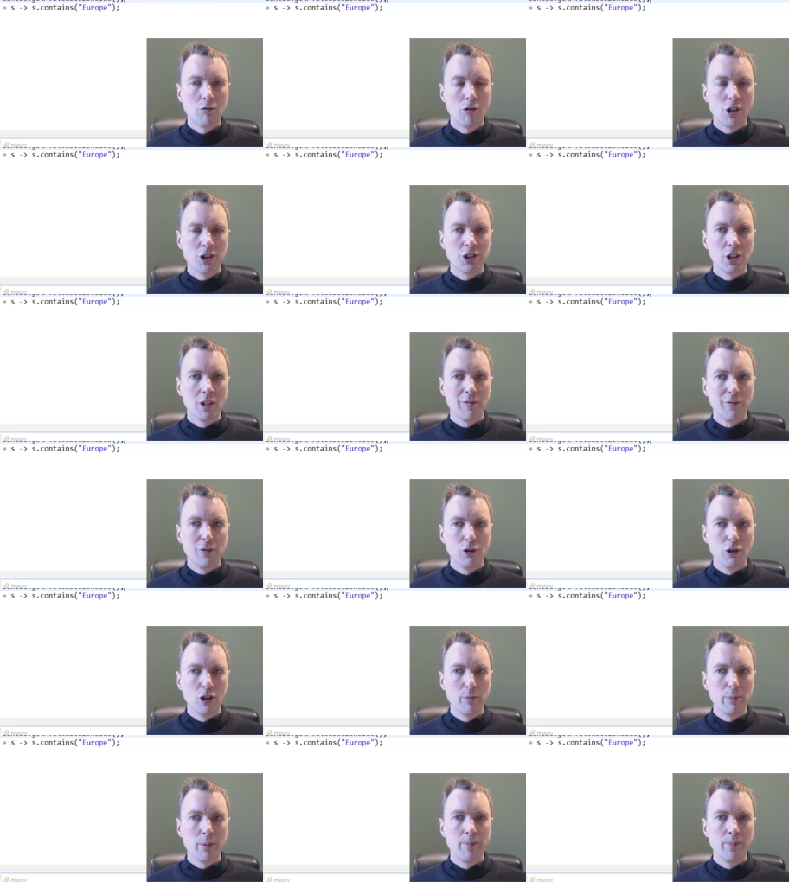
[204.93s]
Writing a
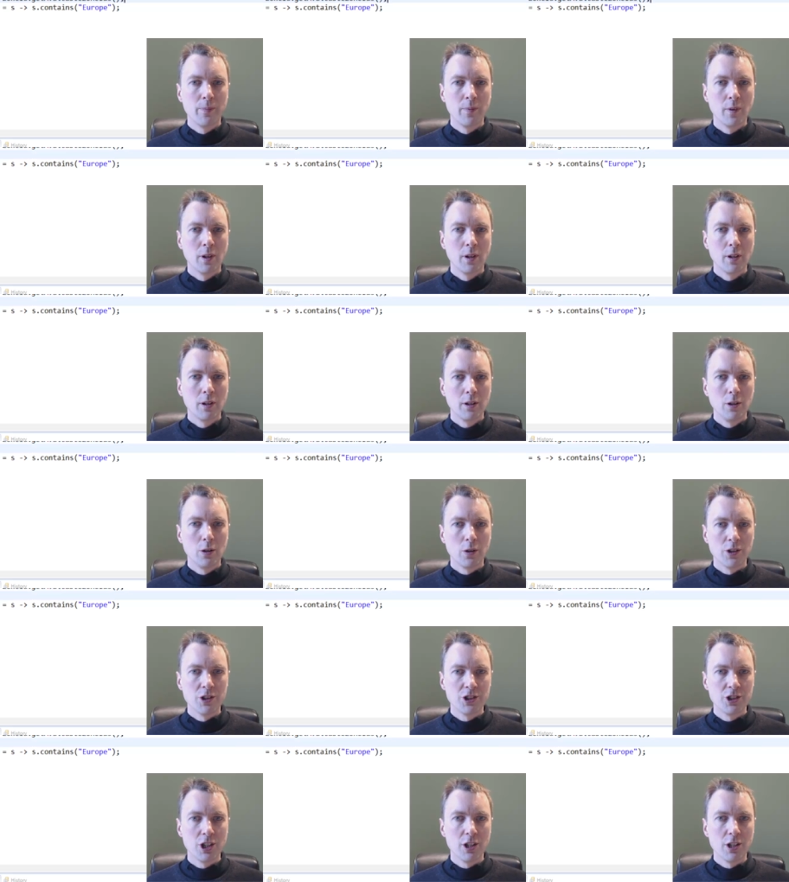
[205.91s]
for loop, you
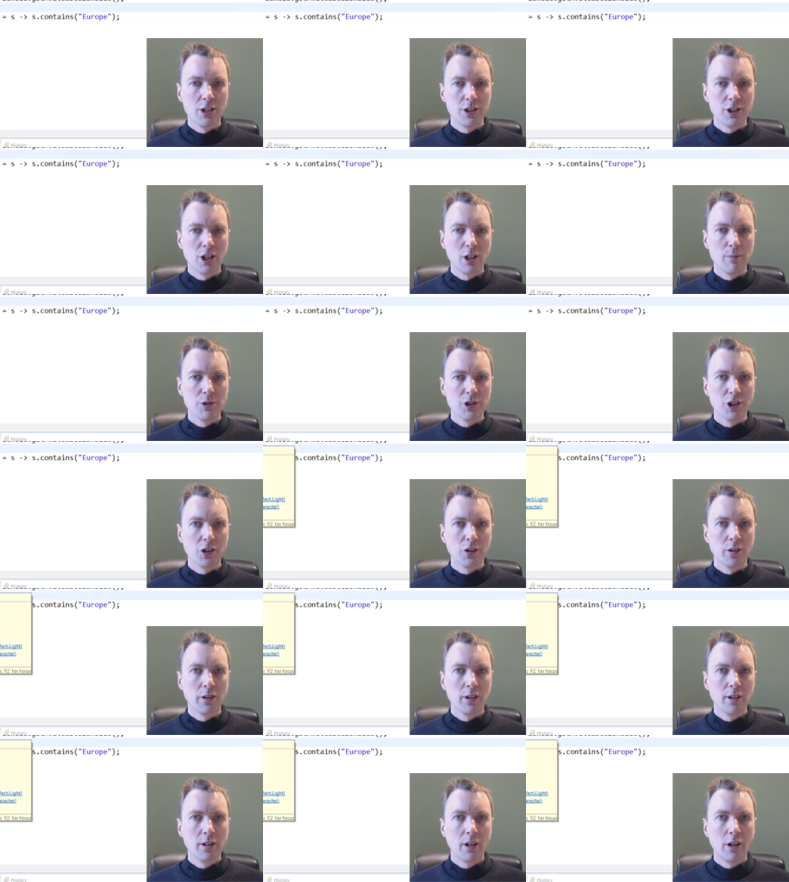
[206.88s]
can see the time
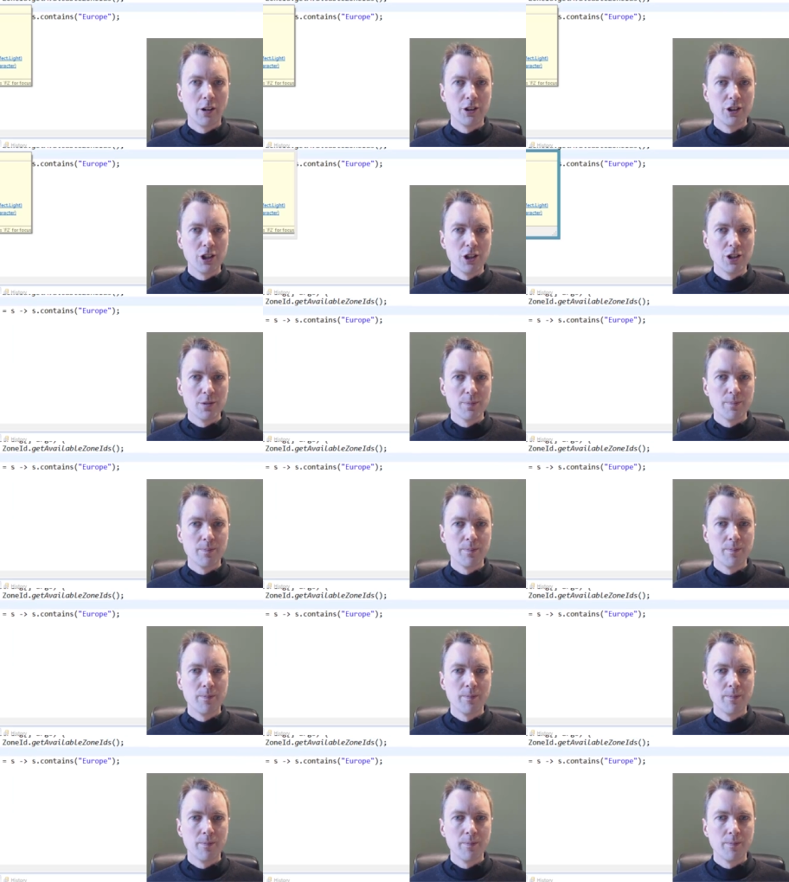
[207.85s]
zone IDs